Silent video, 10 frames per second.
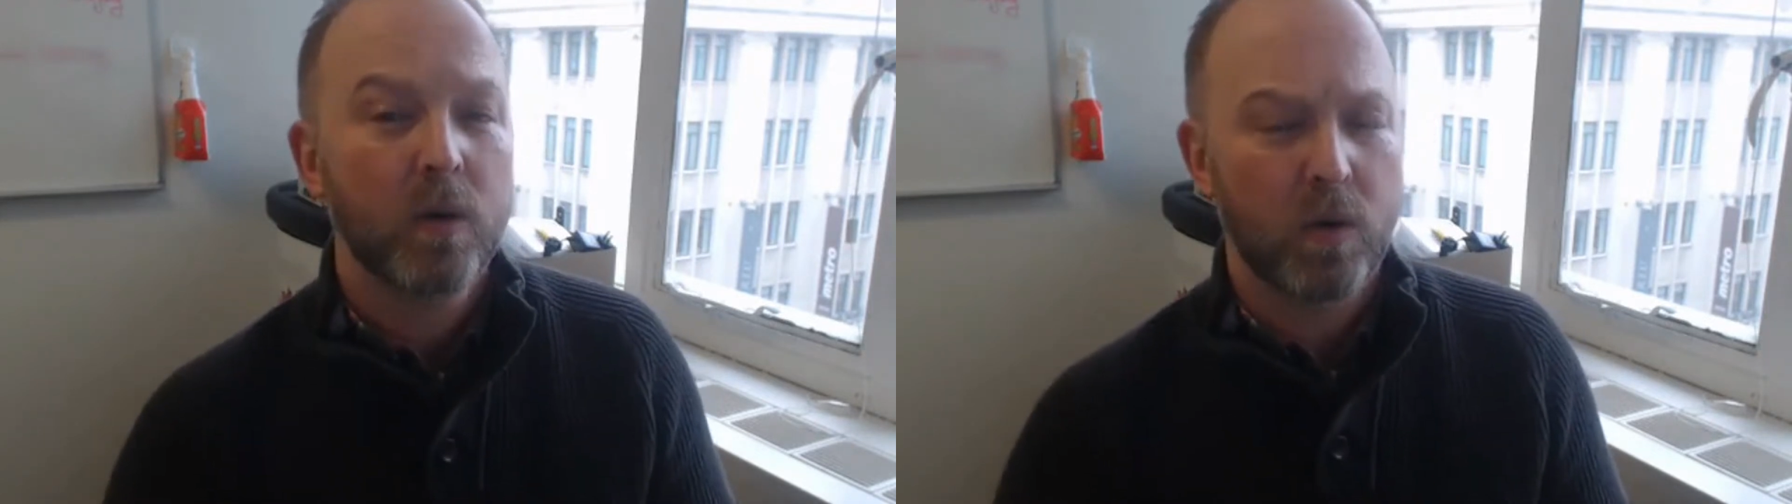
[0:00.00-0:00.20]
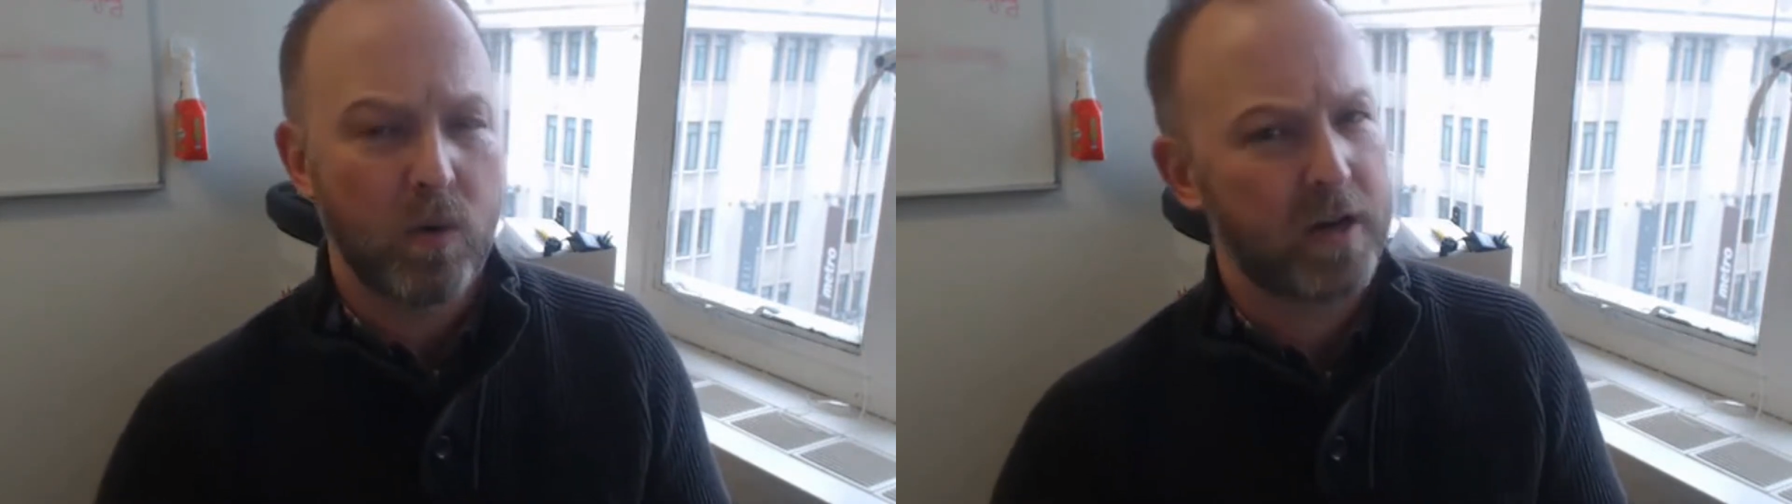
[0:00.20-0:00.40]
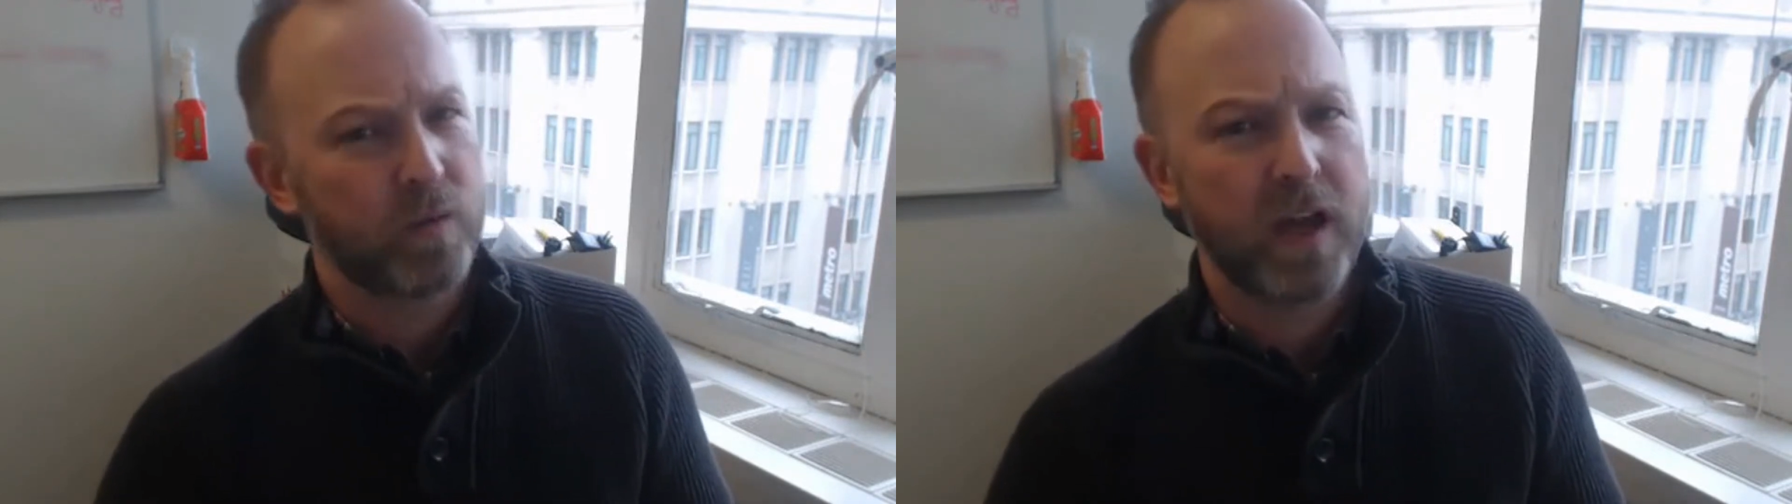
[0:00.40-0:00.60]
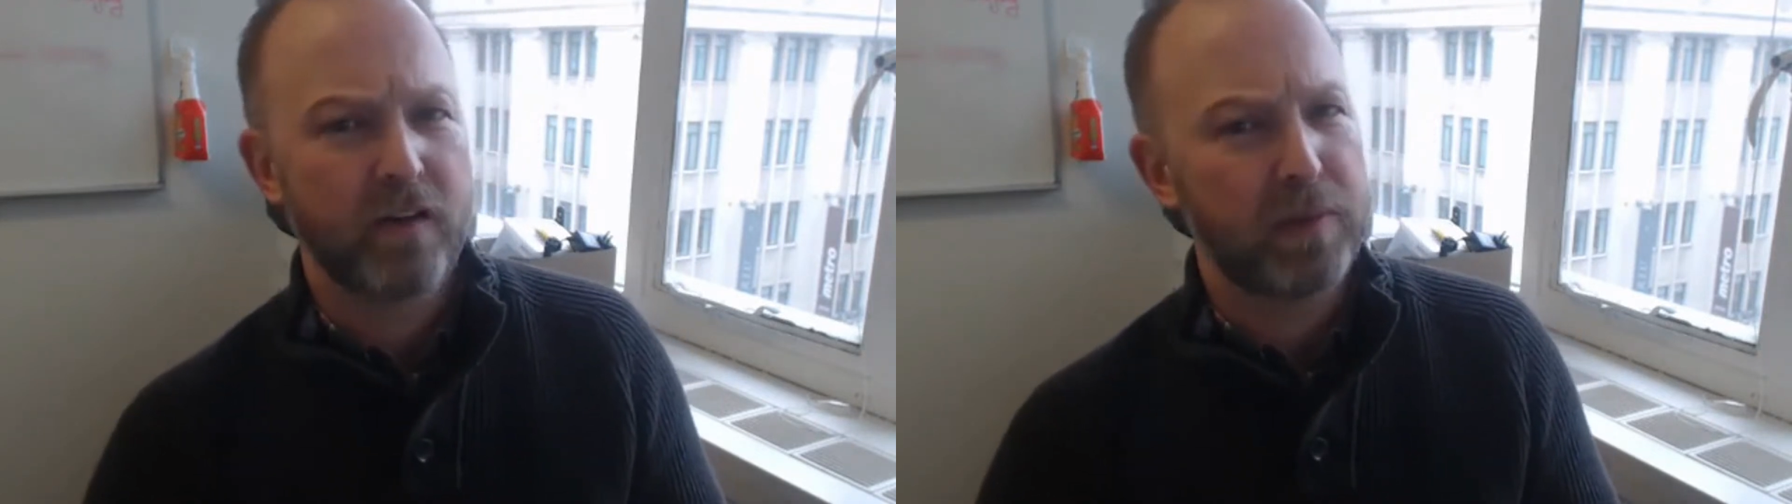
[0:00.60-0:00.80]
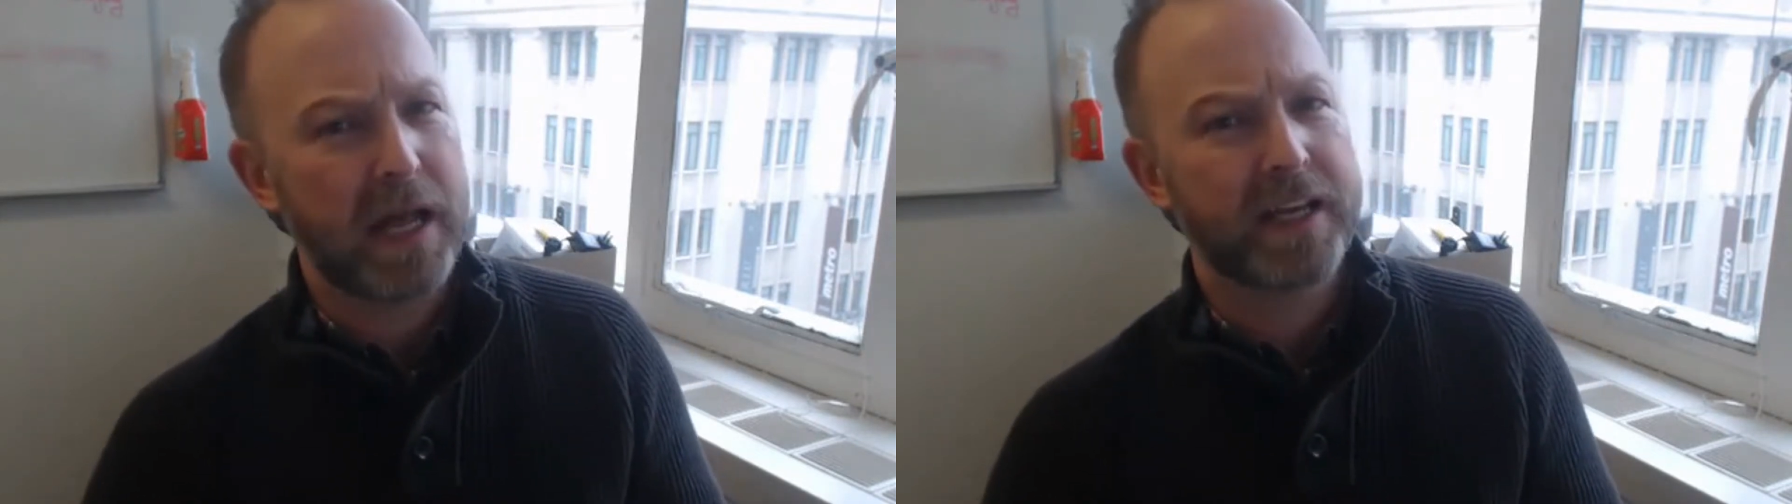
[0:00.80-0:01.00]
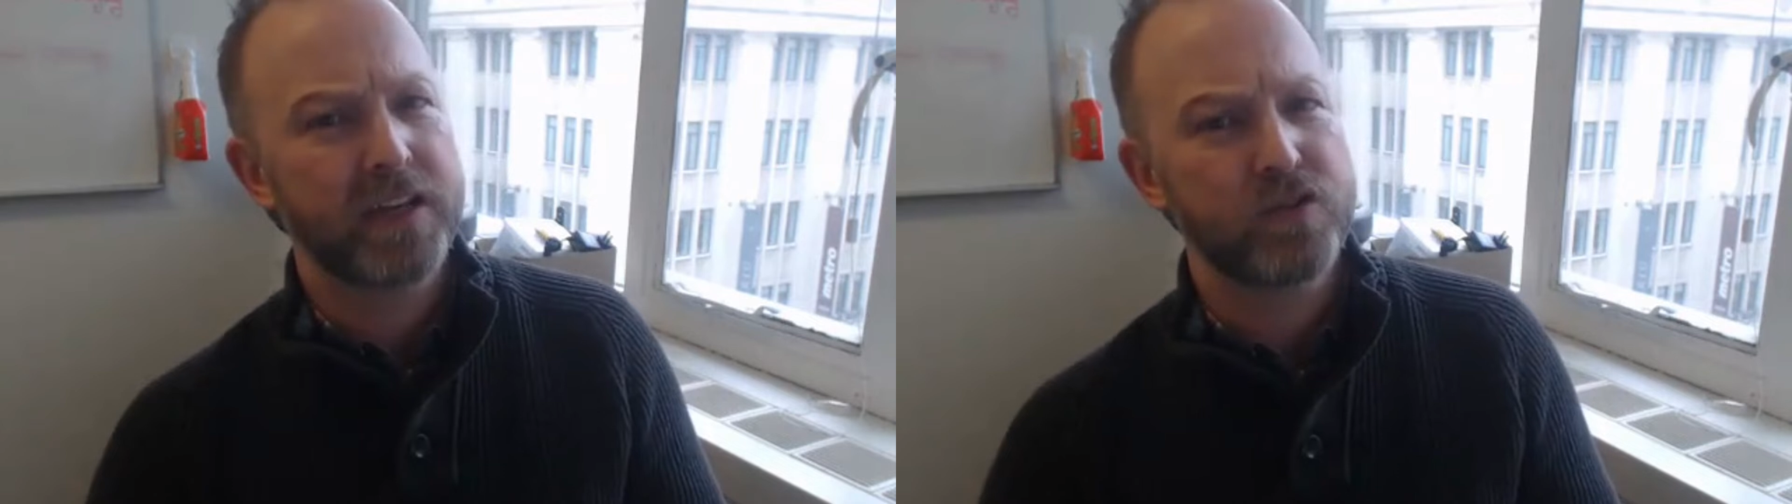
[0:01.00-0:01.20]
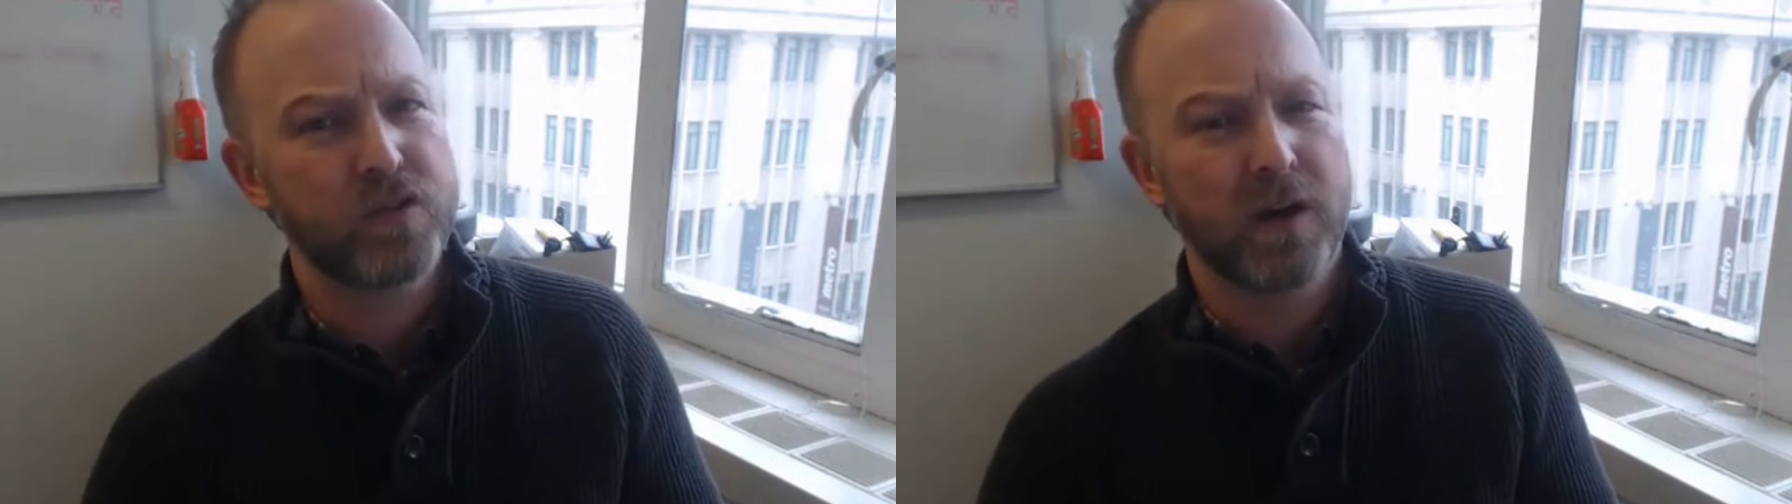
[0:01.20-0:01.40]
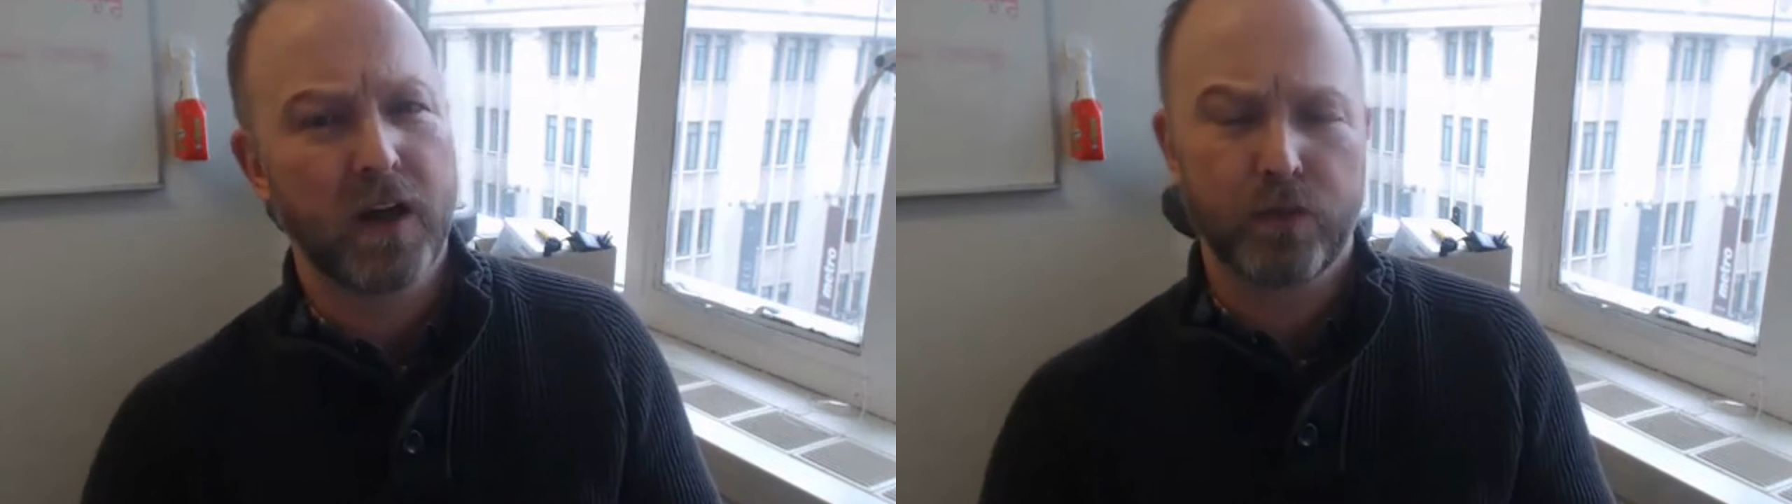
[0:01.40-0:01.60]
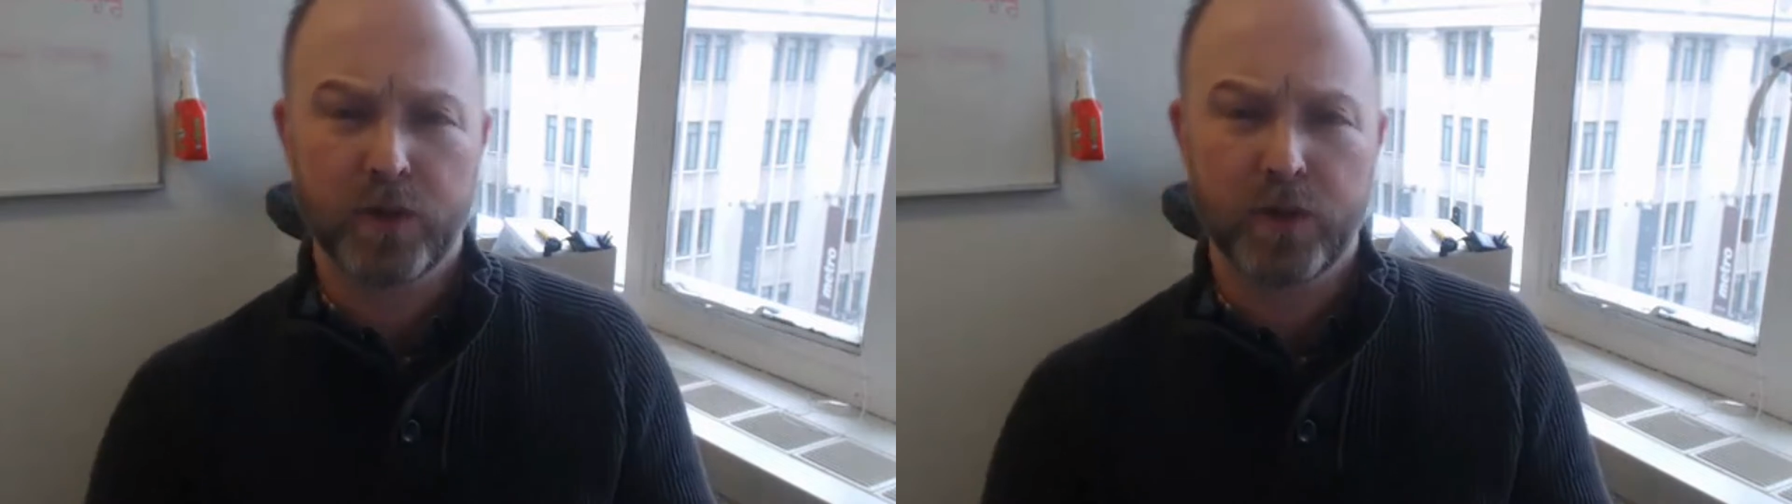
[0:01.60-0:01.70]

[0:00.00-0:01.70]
well, why do we have Black History Month?